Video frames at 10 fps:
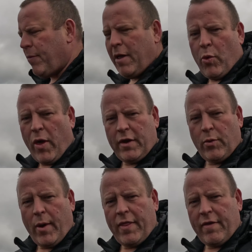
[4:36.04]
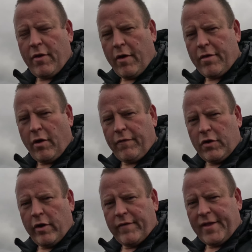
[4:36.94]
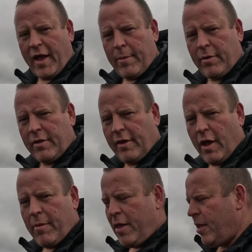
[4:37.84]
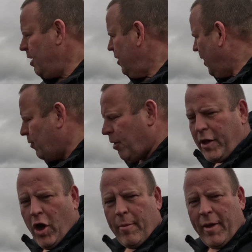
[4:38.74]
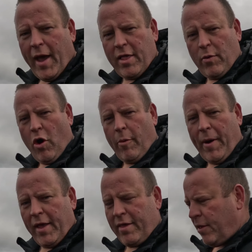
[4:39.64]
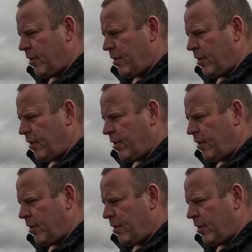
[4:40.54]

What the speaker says: being weathered away, they're sort of softened over time, but they really caught my eye as I walked past,